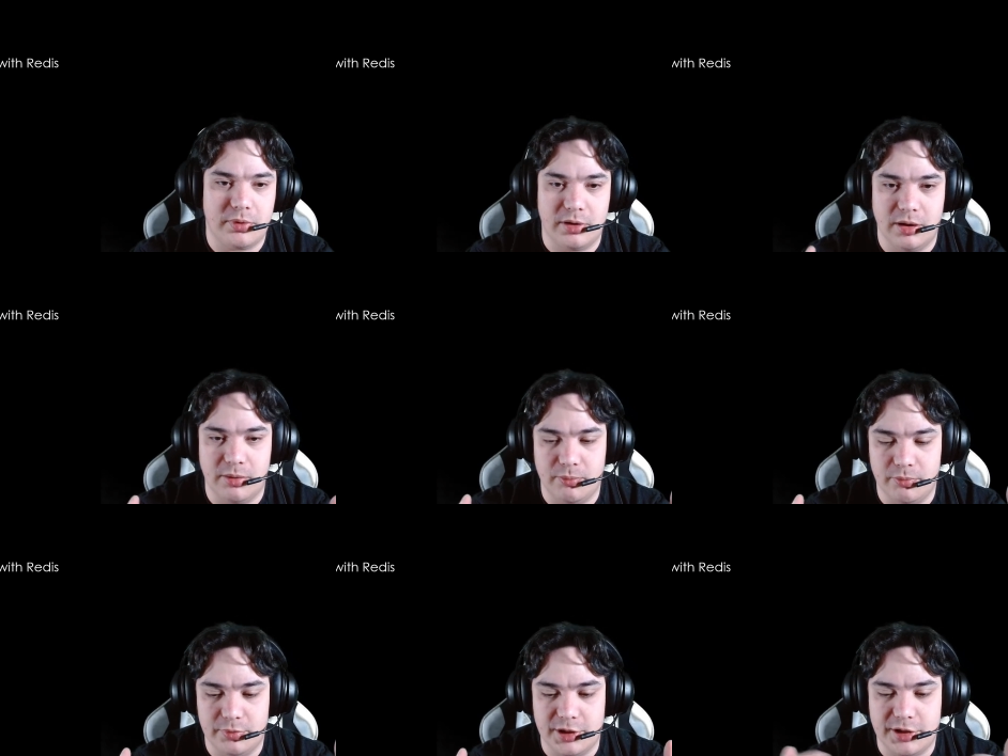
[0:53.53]

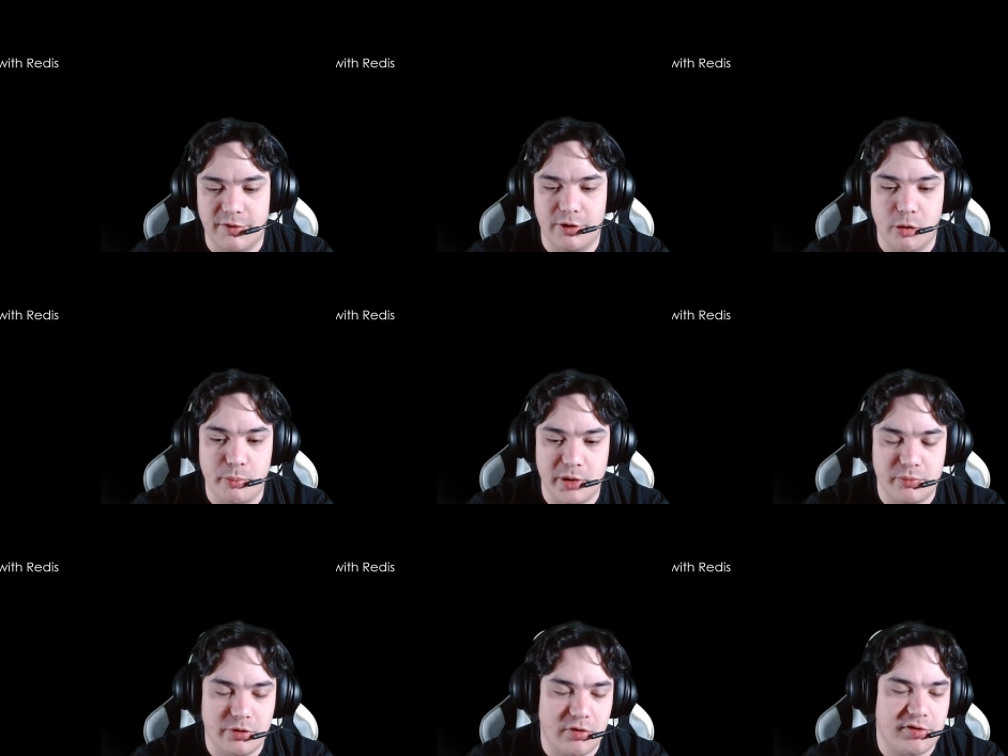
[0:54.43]
the development
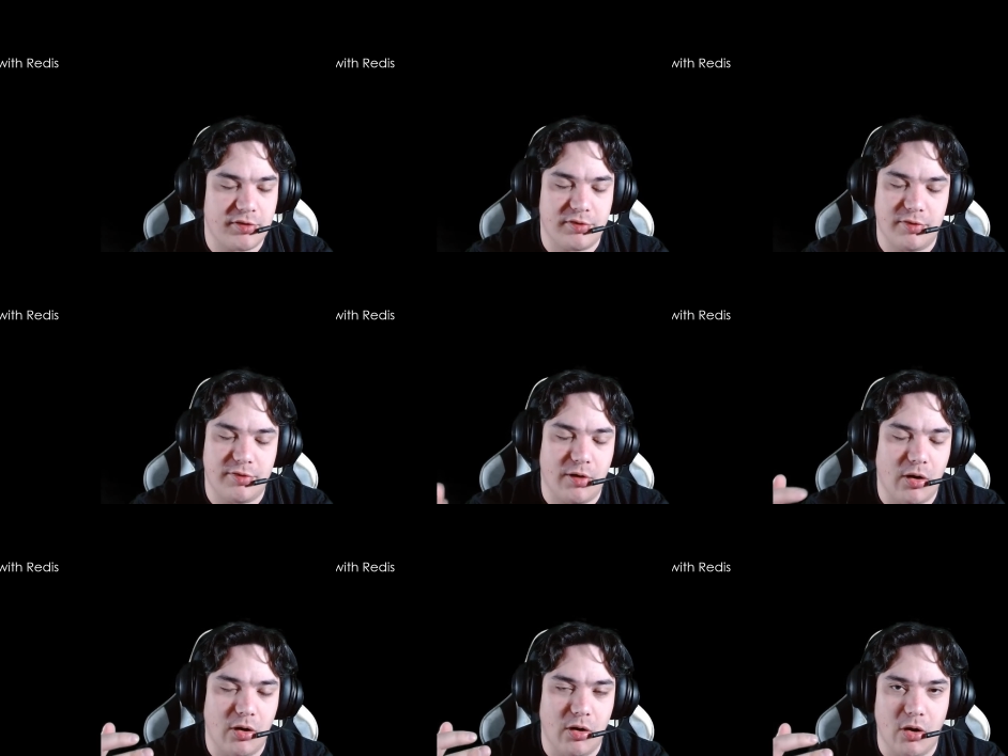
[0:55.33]
process is
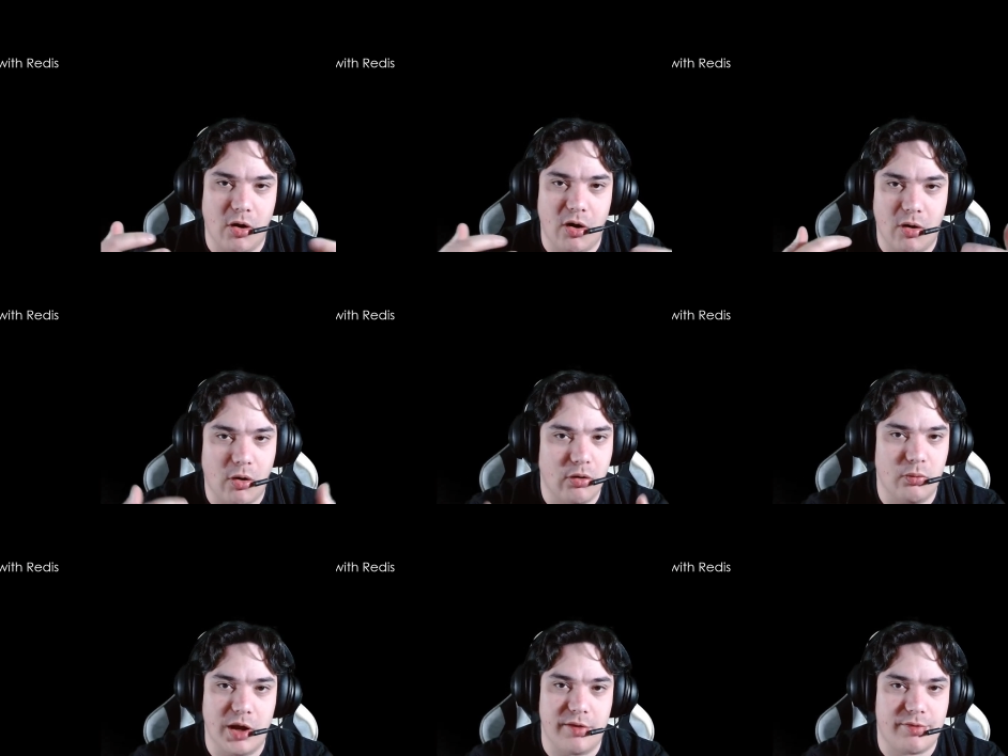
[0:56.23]

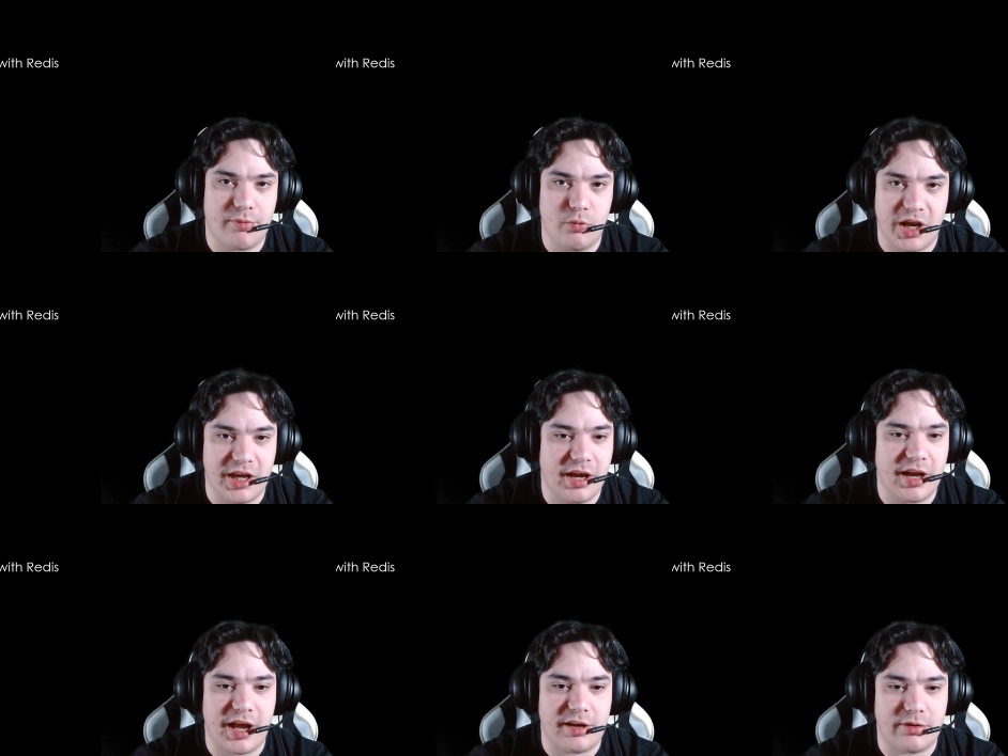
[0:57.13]
always way
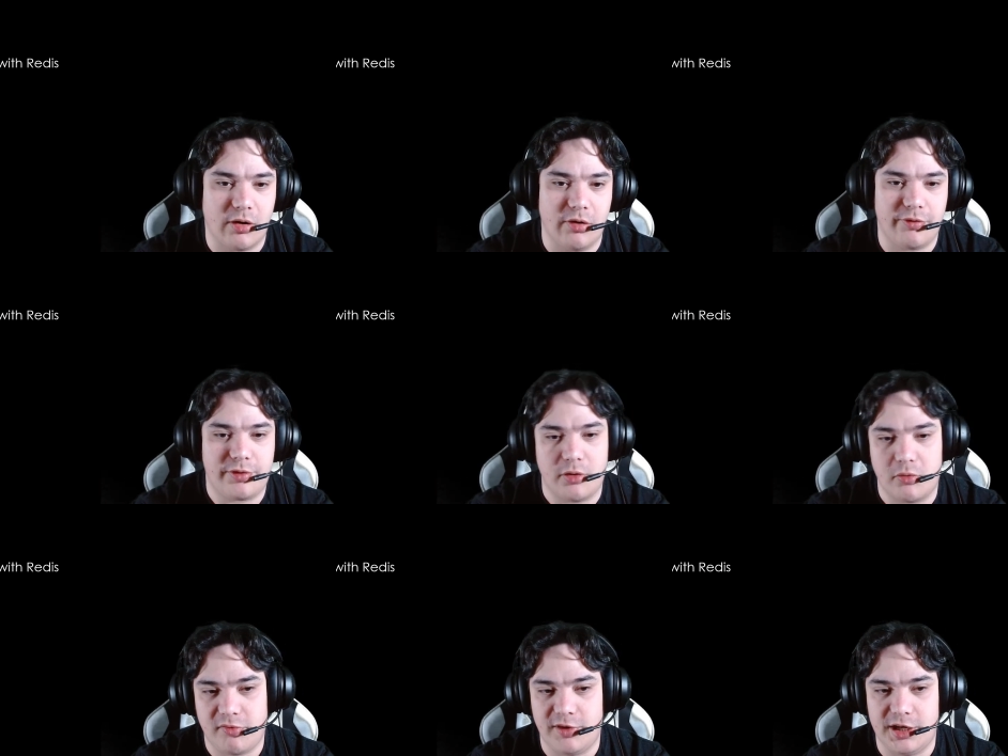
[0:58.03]
ahead of
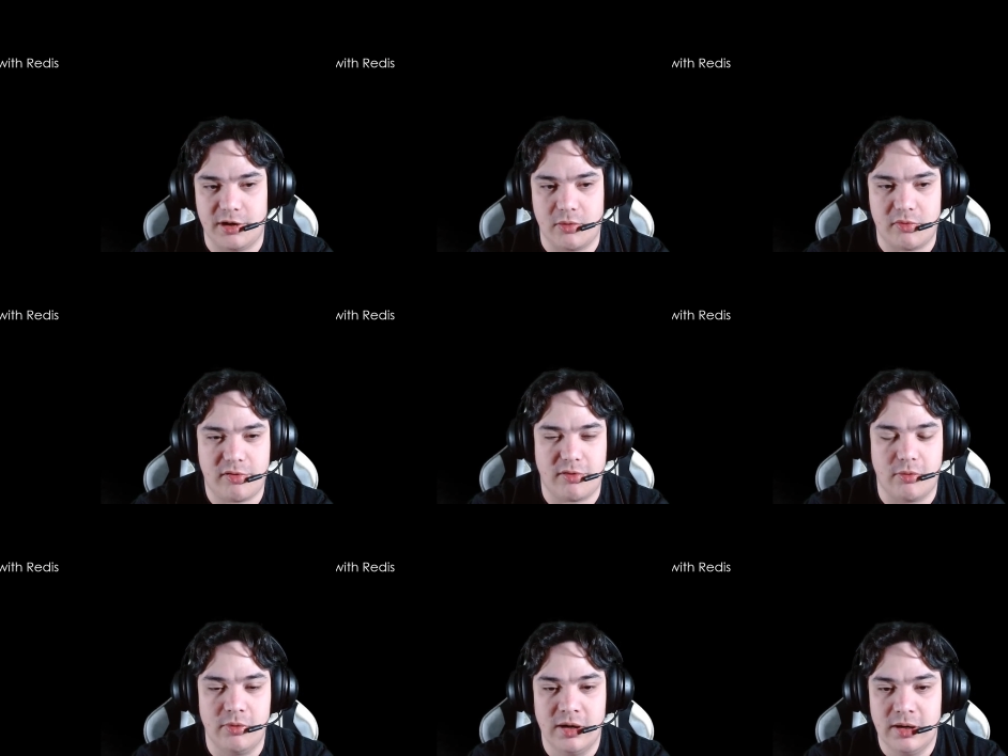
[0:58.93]
those videos.
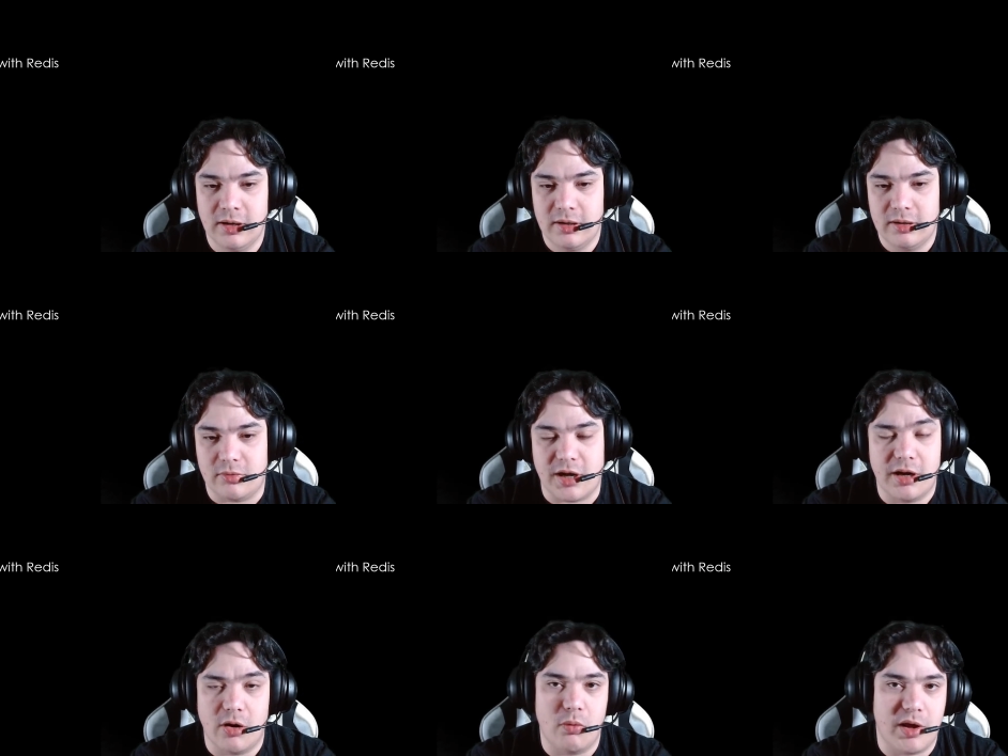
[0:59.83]
So you can
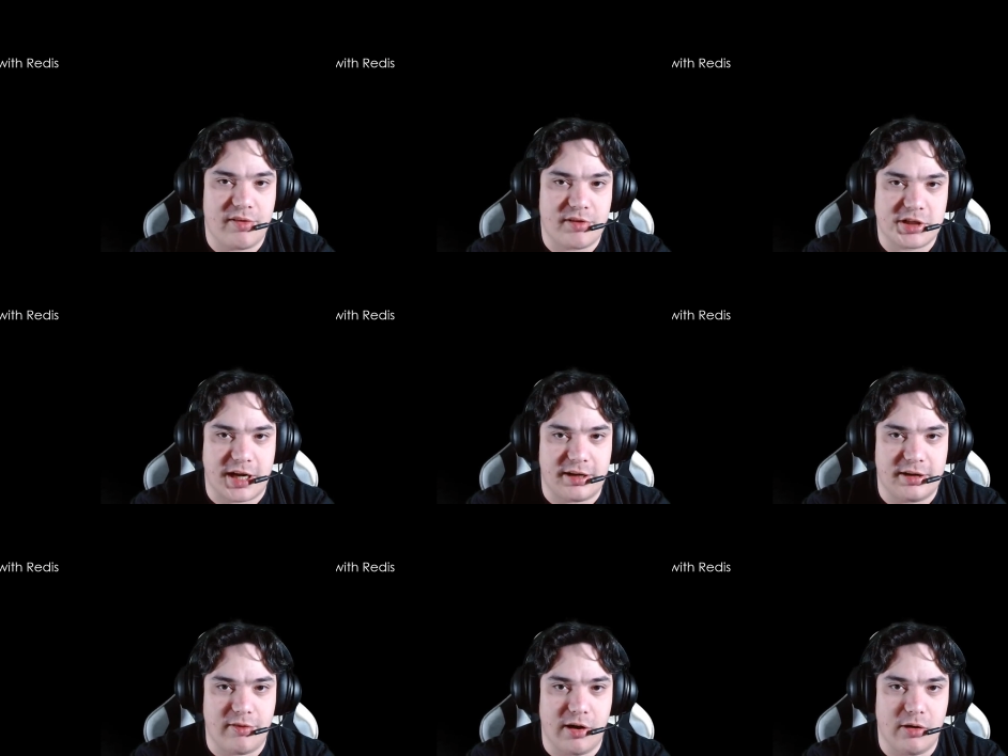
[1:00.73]
always check
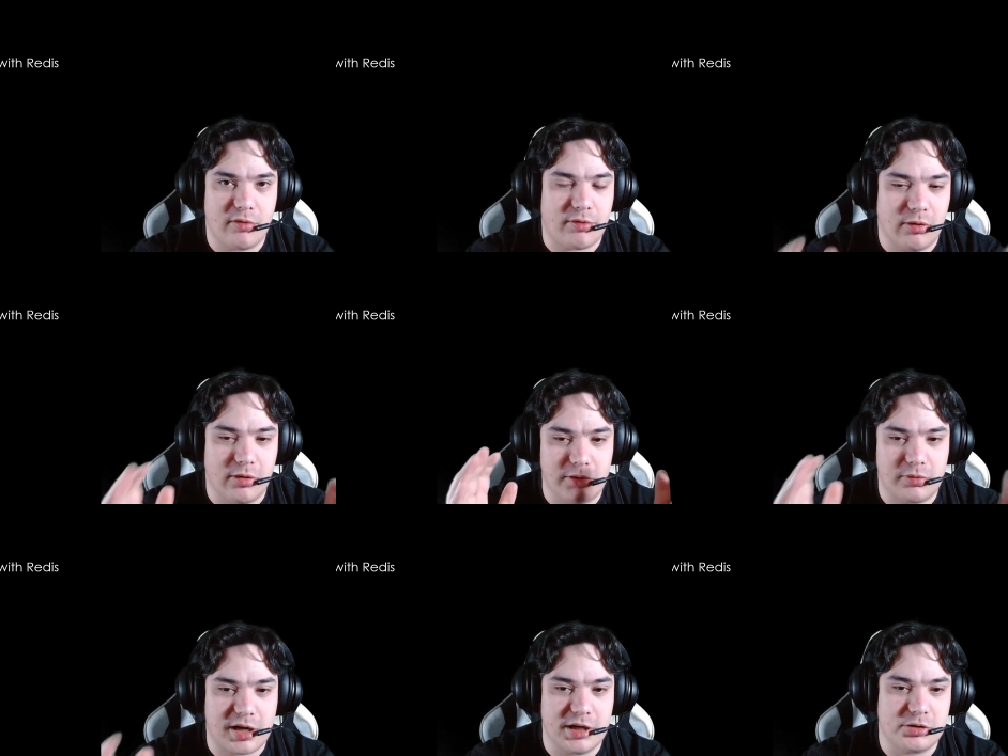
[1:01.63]
this out, or you
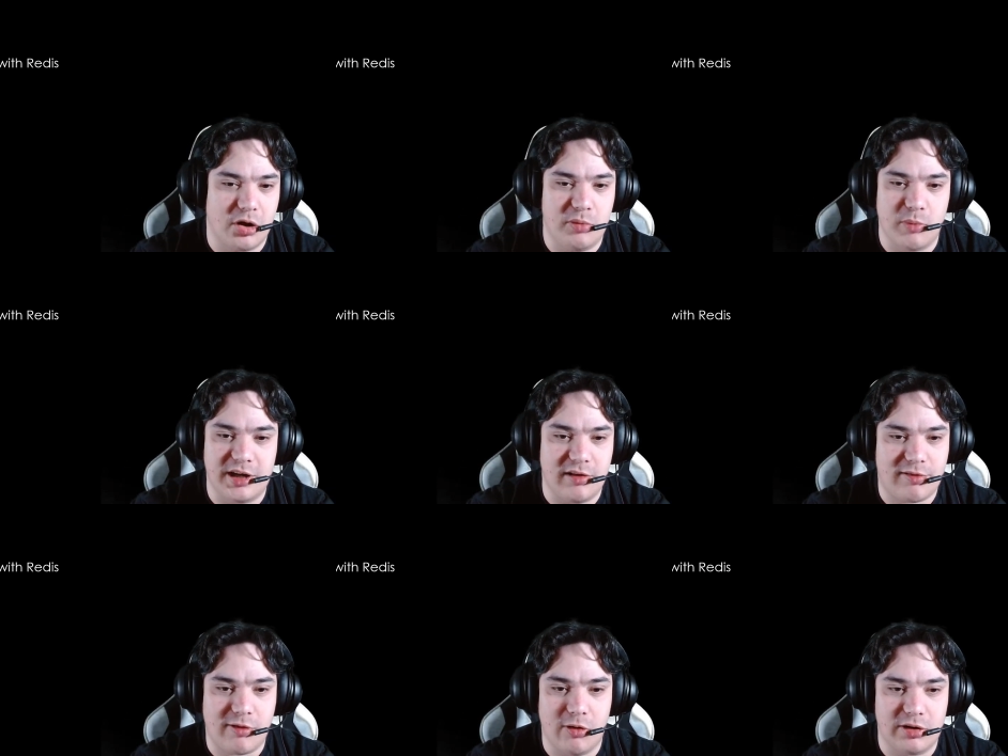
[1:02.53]
can join my
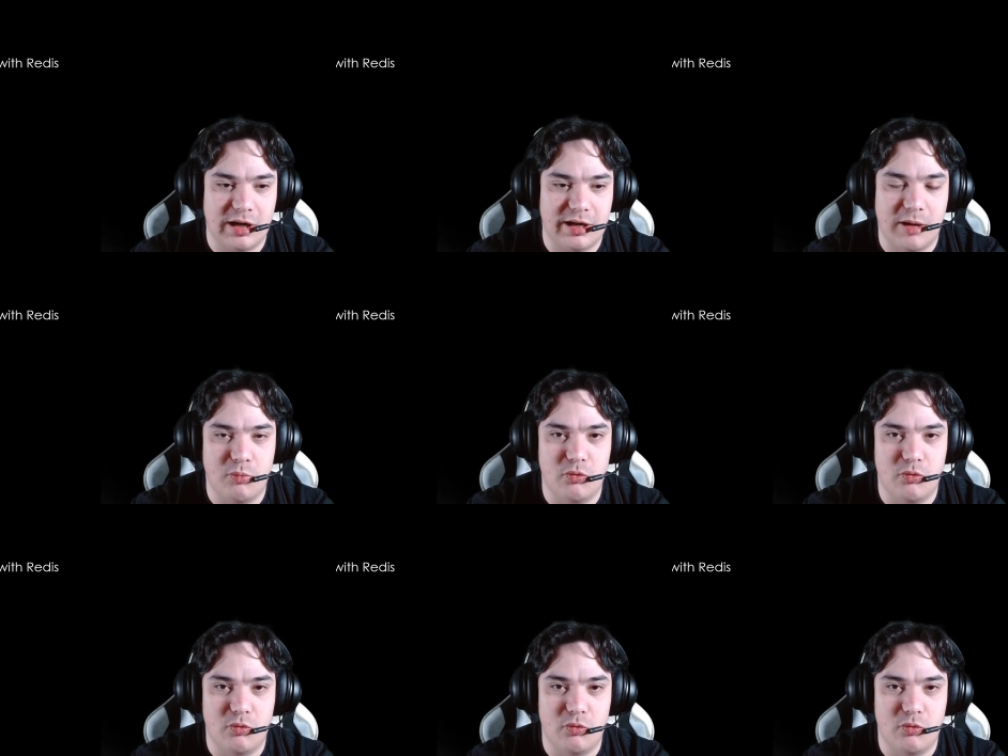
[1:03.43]
Discord, and I'm